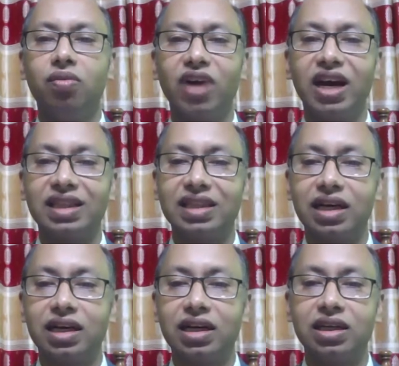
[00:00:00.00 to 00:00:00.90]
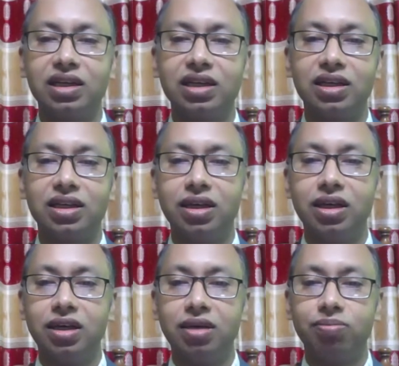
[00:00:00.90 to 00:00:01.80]
were the
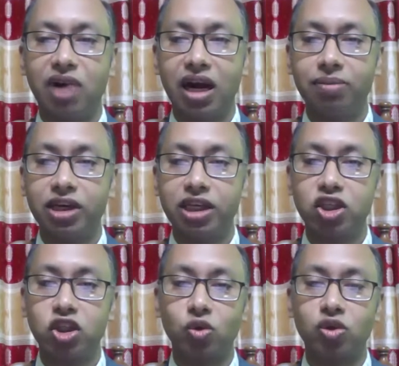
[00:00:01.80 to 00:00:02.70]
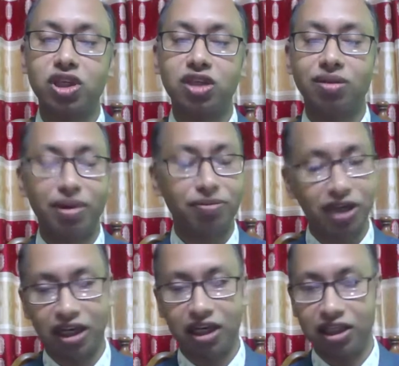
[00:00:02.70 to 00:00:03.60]
primary sources of
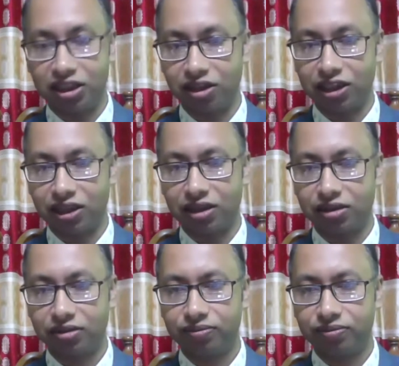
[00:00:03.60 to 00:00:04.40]
African literature.